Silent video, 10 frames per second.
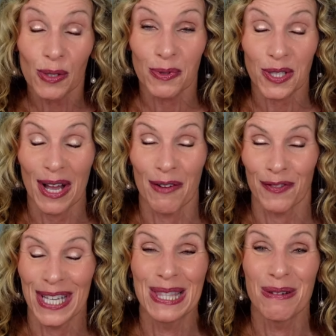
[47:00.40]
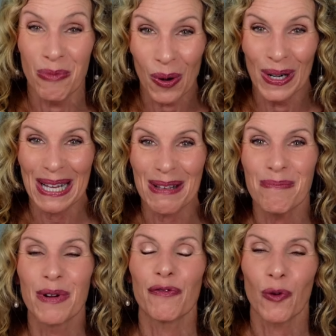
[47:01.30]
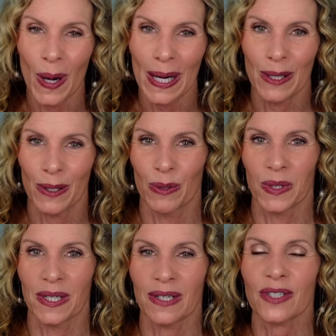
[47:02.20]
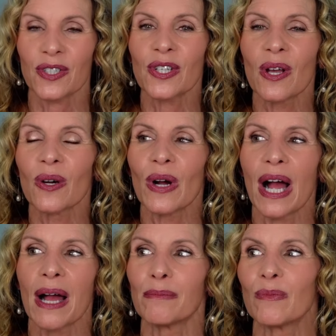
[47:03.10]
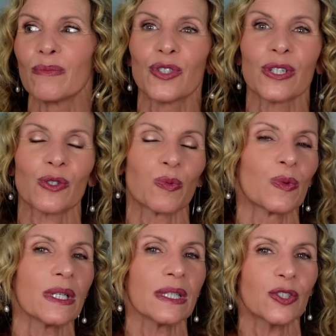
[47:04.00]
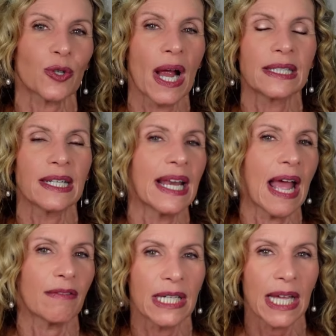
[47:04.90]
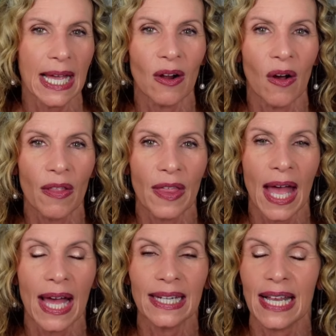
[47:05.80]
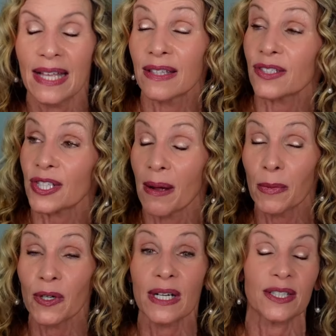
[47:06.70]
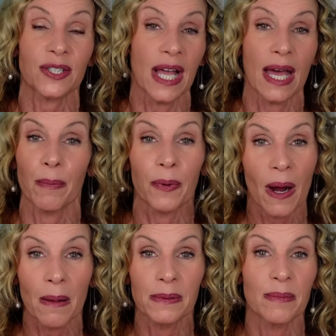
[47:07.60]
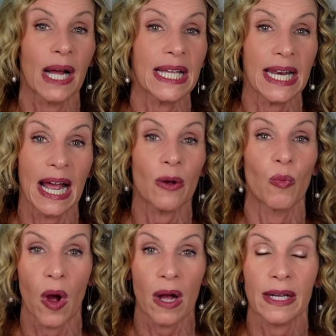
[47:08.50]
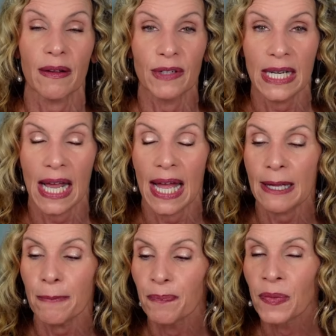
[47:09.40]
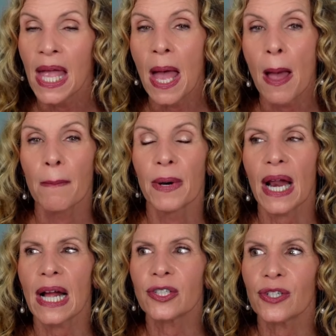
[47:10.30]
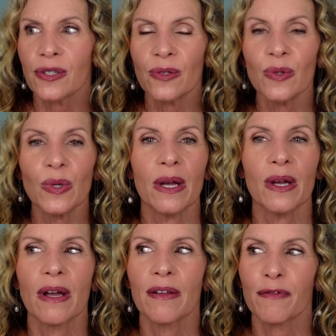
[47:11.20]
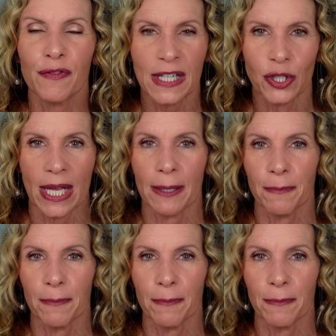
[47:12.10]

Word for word: stuff in the morning before I go to work. So I'm just really trying to navigate all that. In the summer, it's not a problem. I get out and walk every day, but I do fidget.